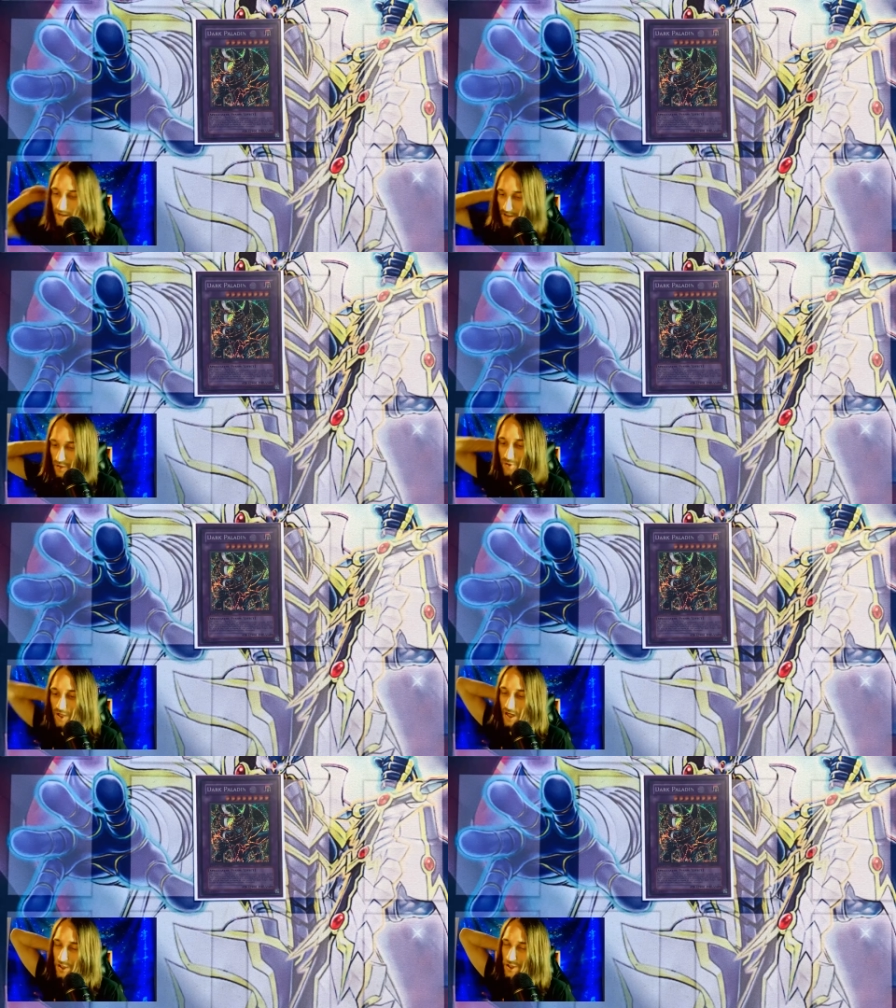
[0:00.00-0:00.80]
you
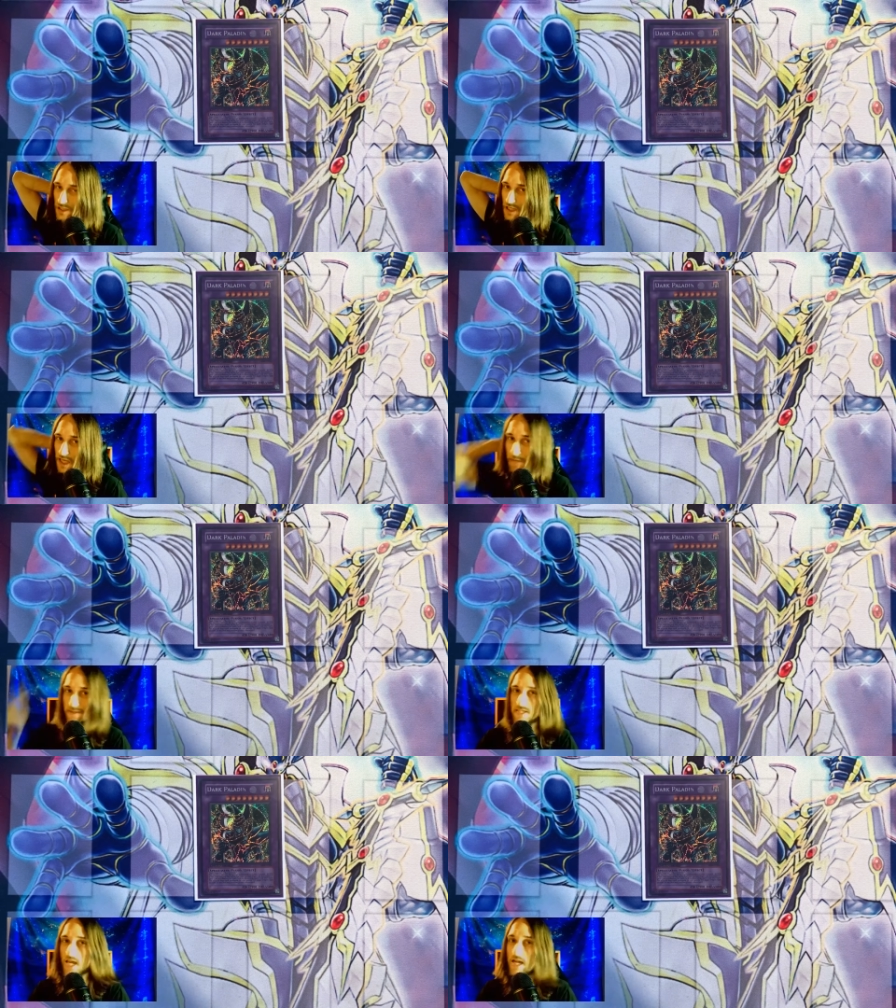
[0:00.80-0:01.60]
can just keep
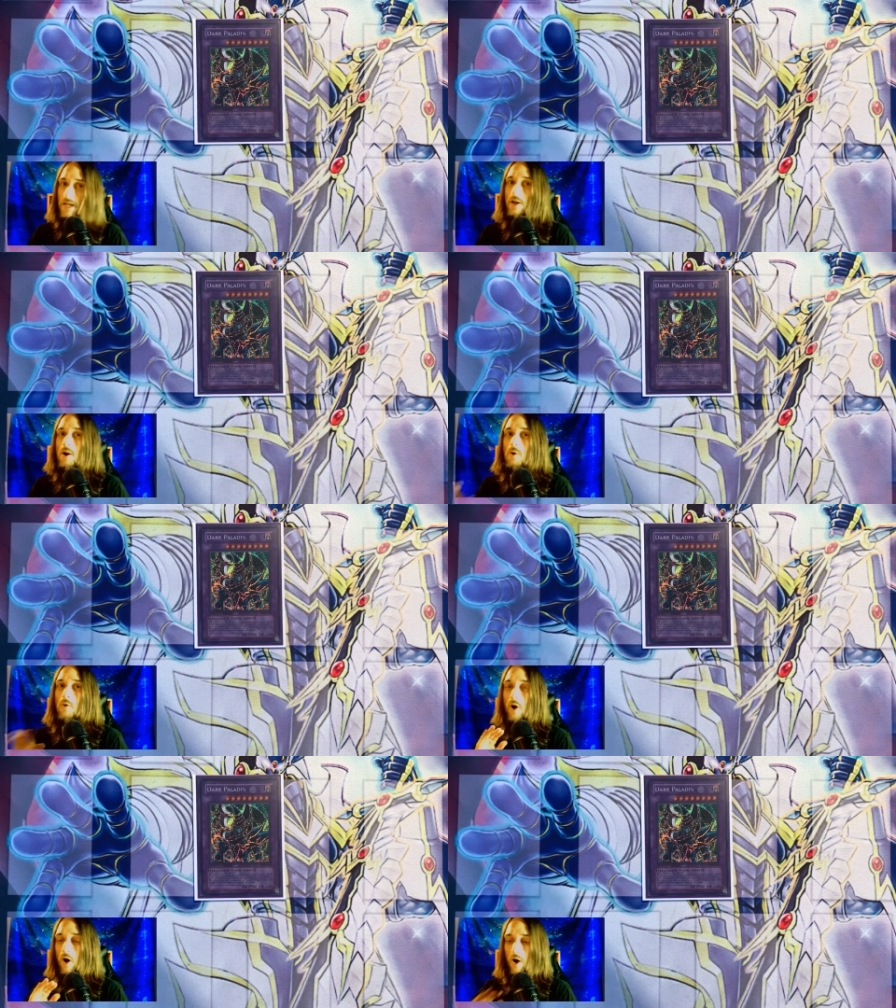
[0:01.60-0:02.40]
saying no